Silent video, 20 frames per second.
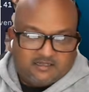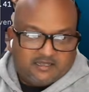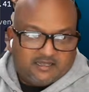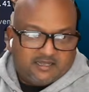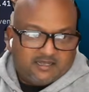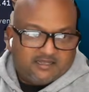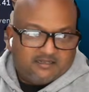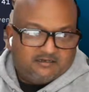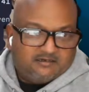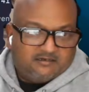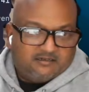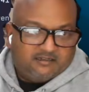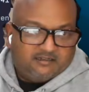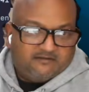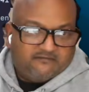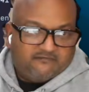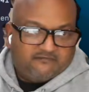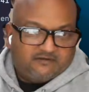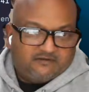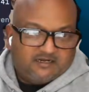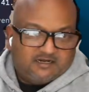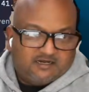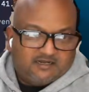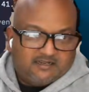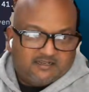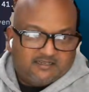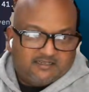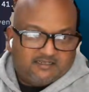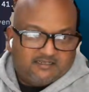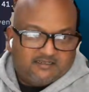And if
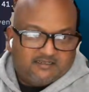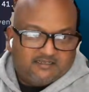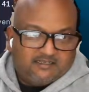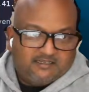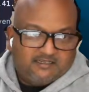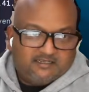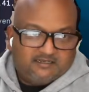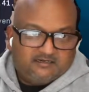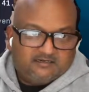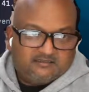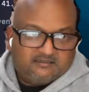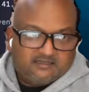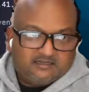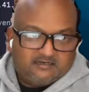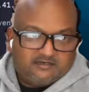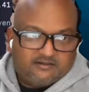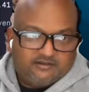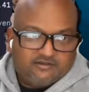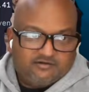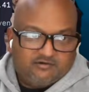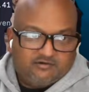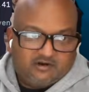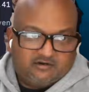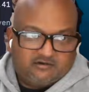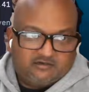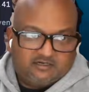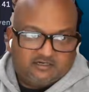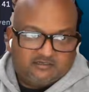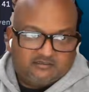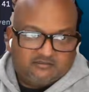I hit that
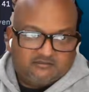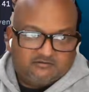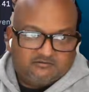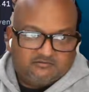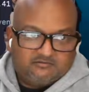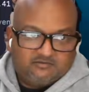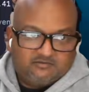URL